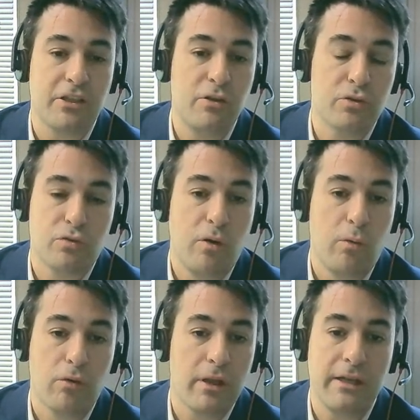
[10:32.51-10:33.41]
a huge
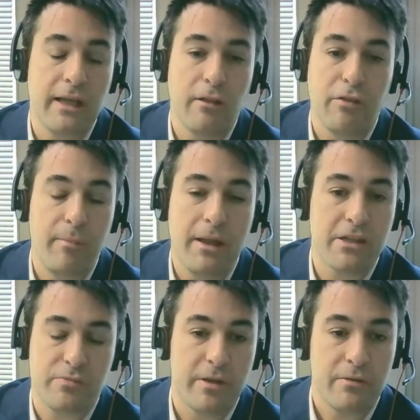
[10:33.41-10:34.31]
role in health
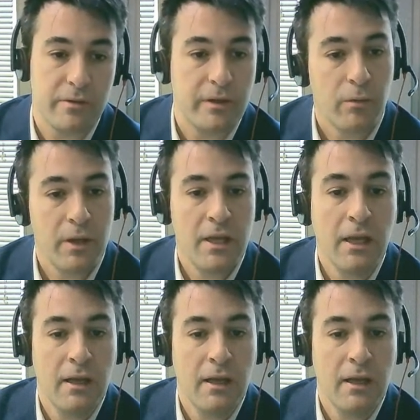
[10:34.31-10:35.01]
management, you know.